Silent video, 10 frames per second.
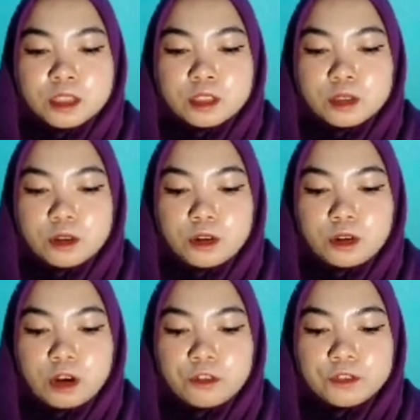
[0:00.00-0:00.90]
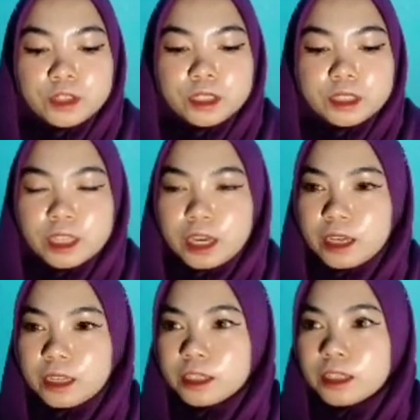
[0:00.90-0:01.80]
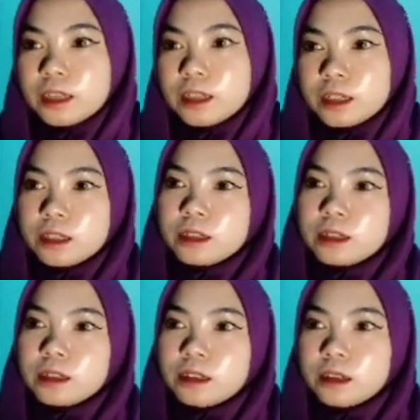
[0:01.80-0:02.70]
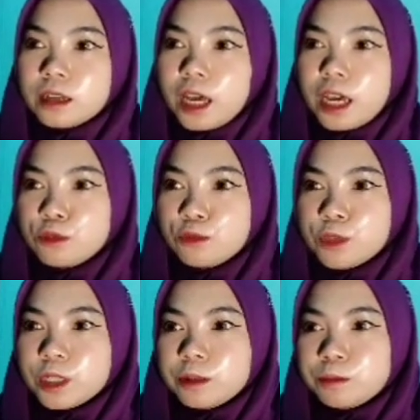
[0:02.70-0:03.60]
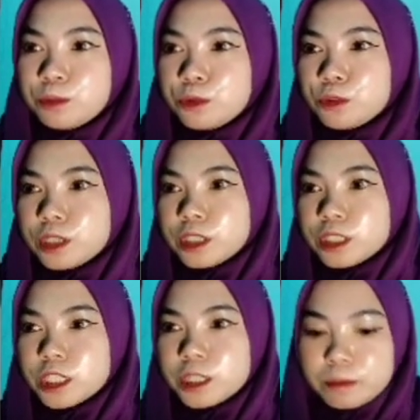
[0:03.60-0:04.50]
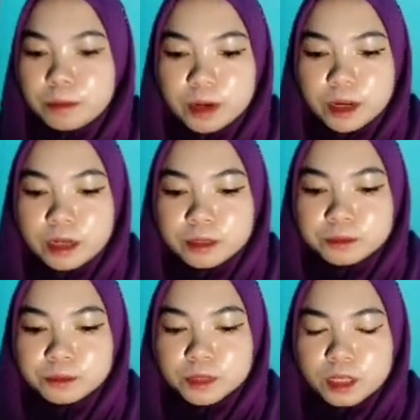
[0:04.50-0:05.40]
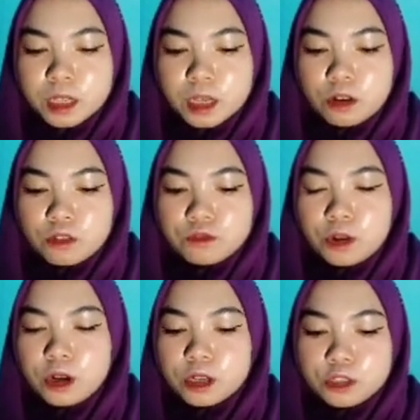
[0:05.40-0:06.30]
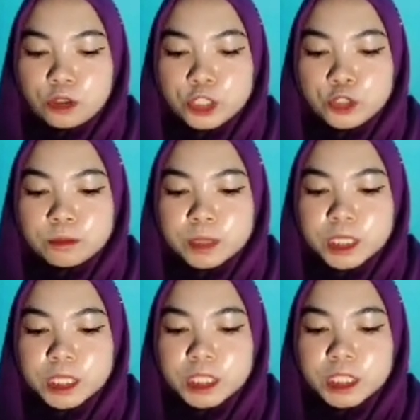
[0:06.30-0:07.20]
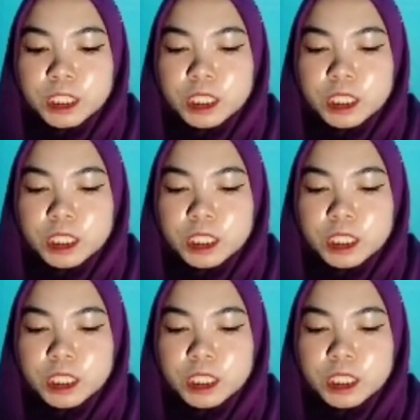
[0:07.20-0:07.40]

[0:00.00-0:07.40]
so after that I will put a symbol for a document.